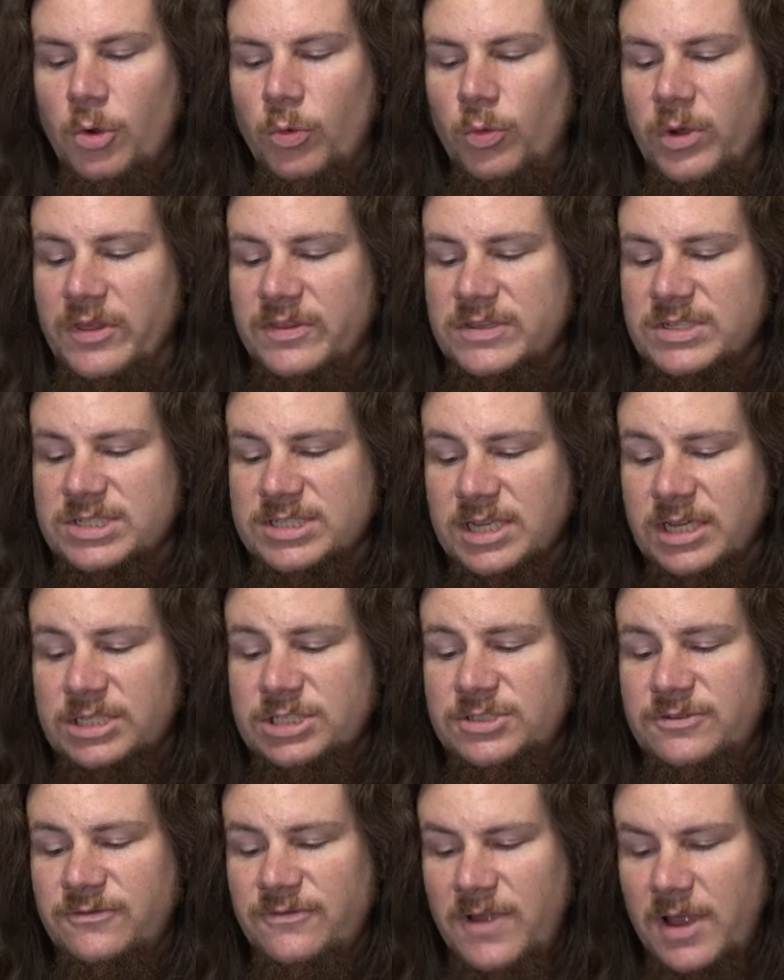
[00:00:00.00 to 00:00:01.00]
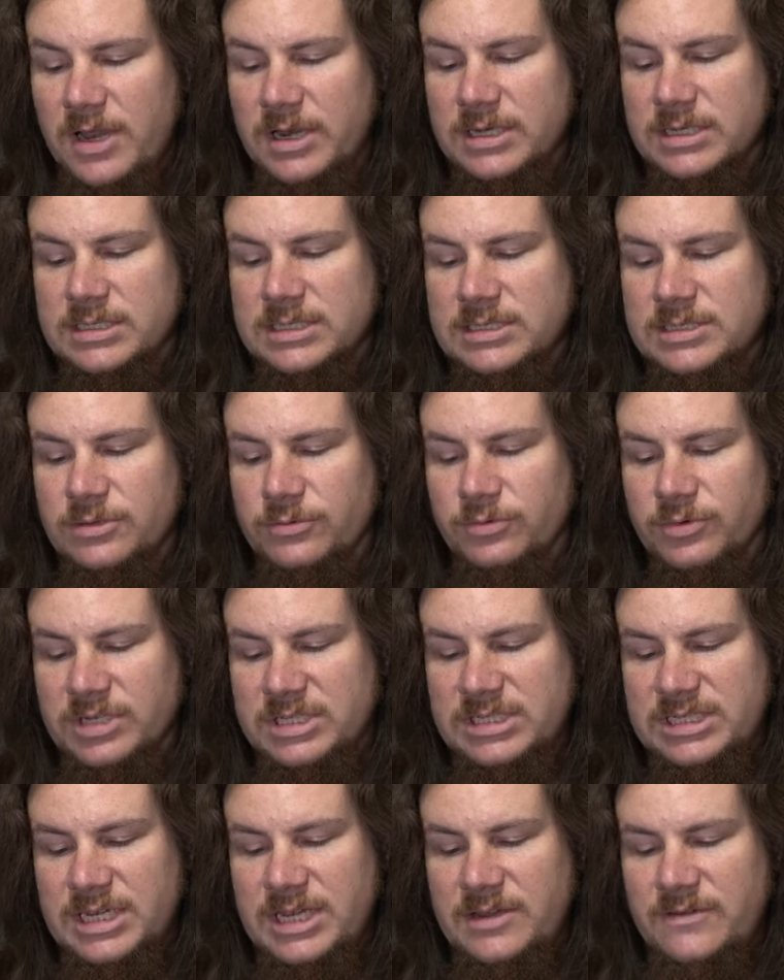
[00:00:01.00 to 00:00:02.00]
with such funds
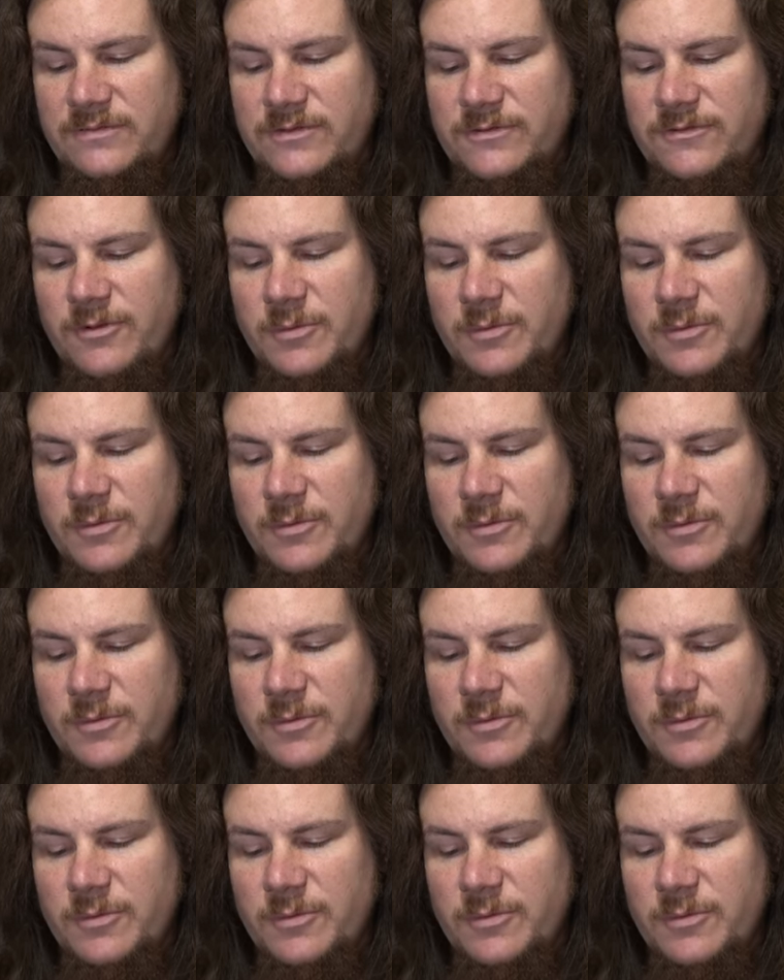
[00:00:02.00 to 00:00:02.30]
received